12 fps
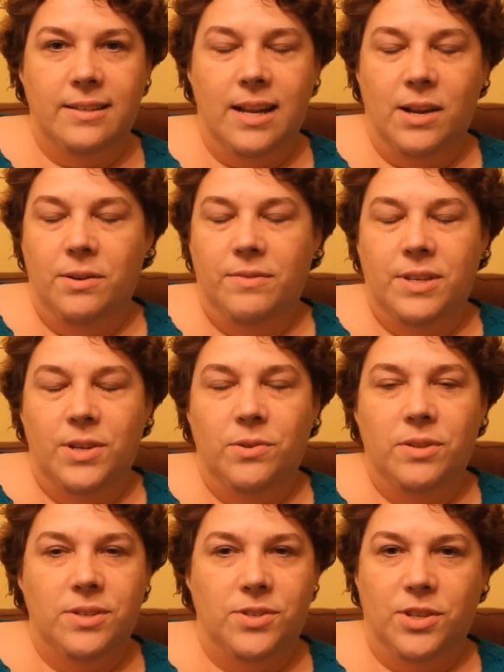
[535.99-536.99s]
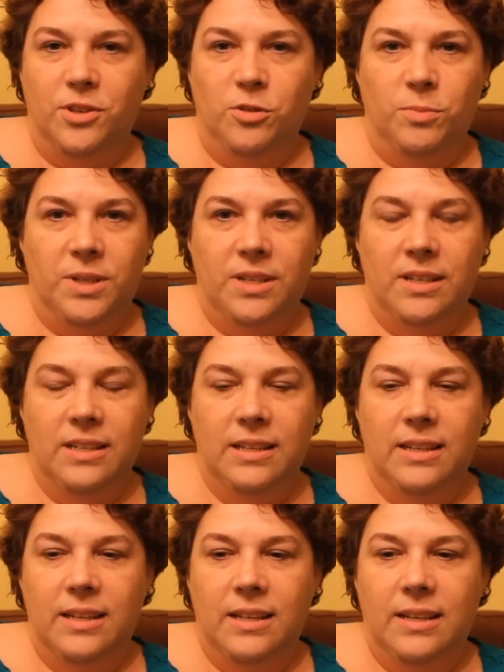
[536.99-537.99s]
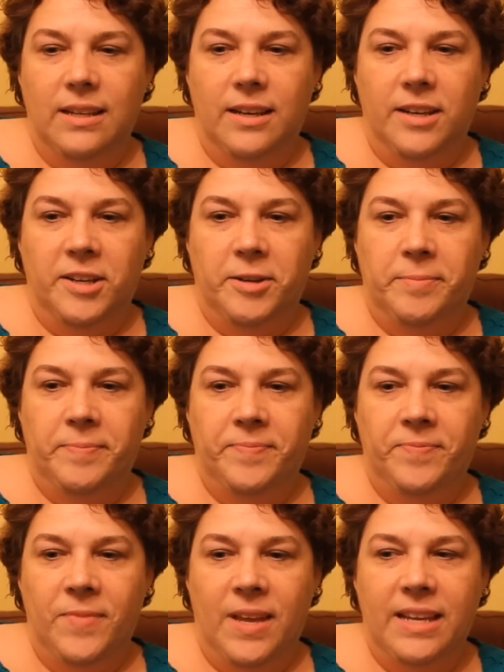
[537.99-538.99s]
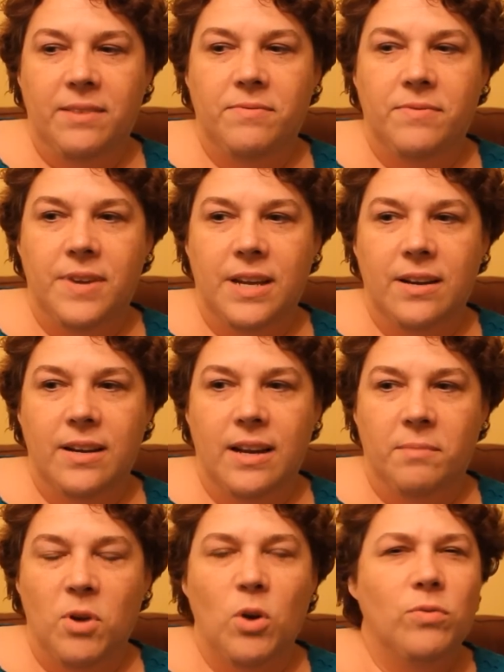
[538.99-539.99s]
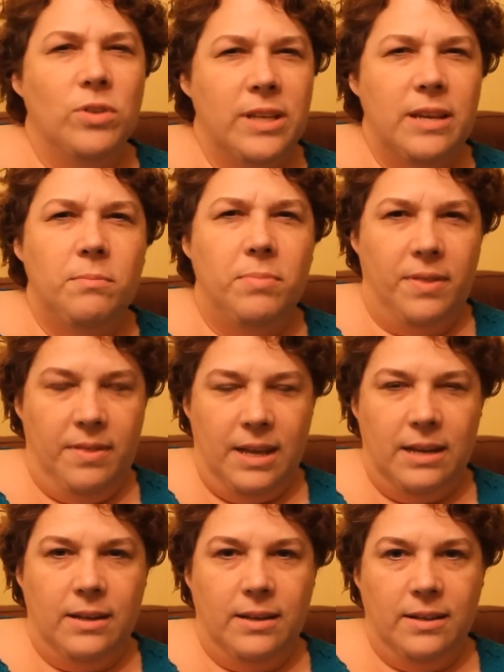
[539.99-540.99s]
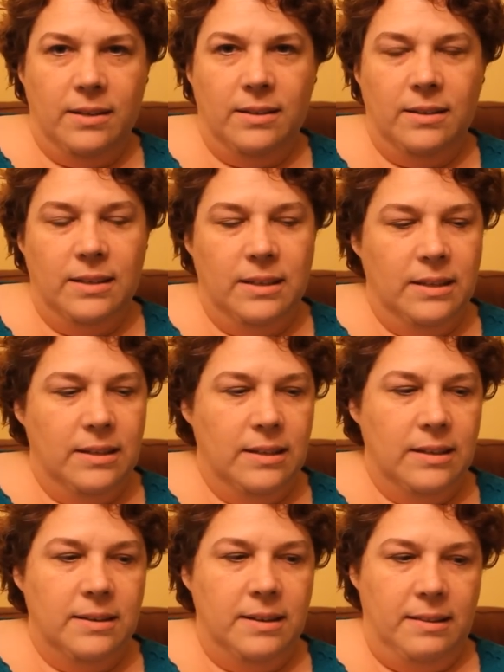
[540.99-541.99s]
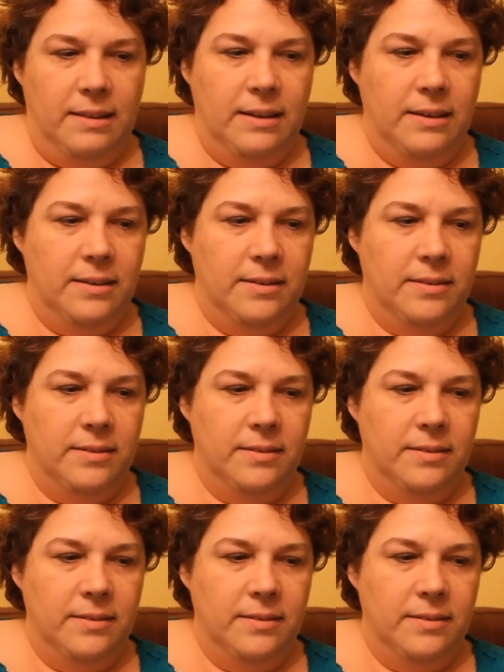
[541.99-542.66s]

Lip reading: And I don't even know these gentlemen. I'm overly empathetic, I think.